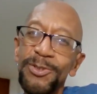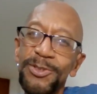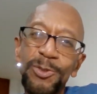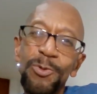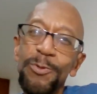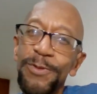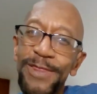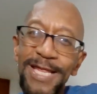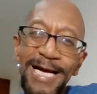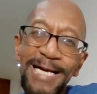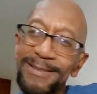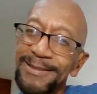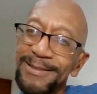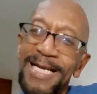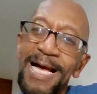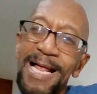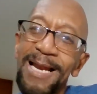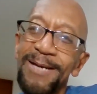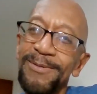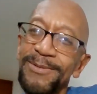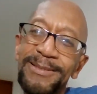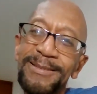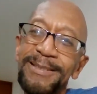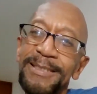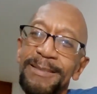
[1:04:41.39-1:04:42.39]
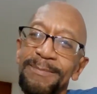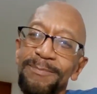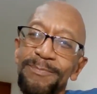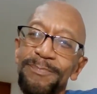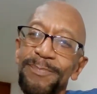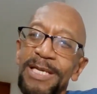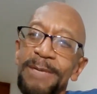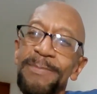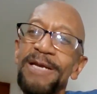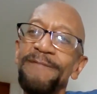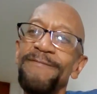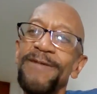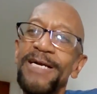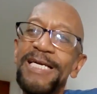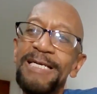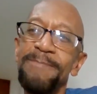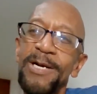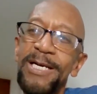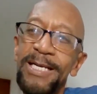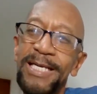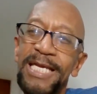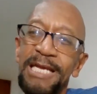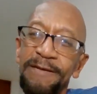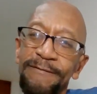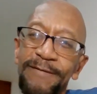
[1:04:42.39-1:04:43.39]
it's $2,000. Give me that fucking
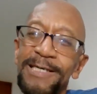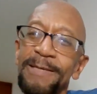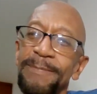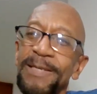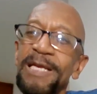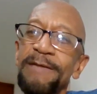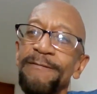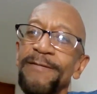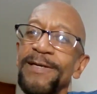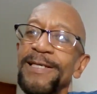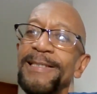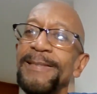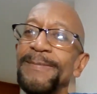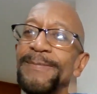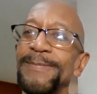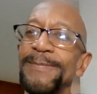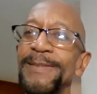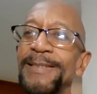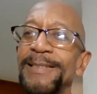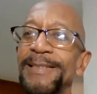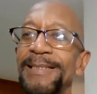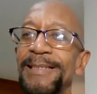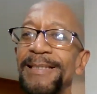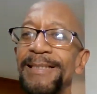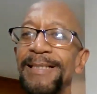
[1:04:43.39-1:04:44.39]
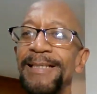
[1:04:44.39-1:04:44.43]
money. Give it up. Give it up.